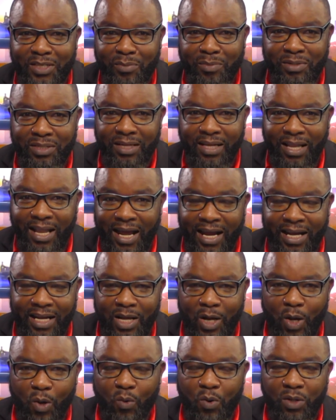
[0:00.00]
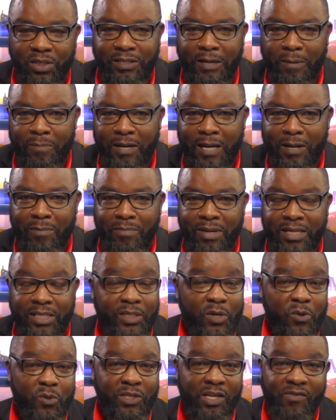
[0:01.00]
SMS line, WhatsApp number
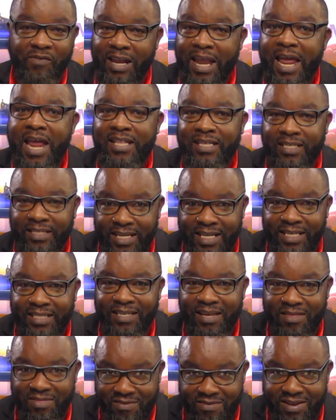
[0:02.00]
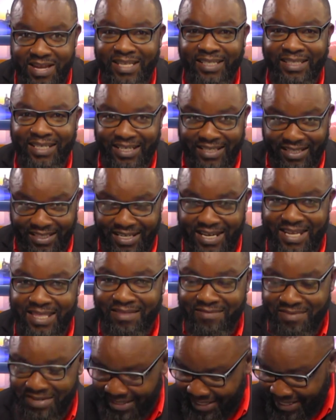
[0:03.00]

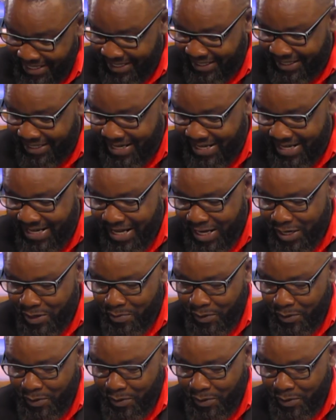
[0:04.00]
0786316316,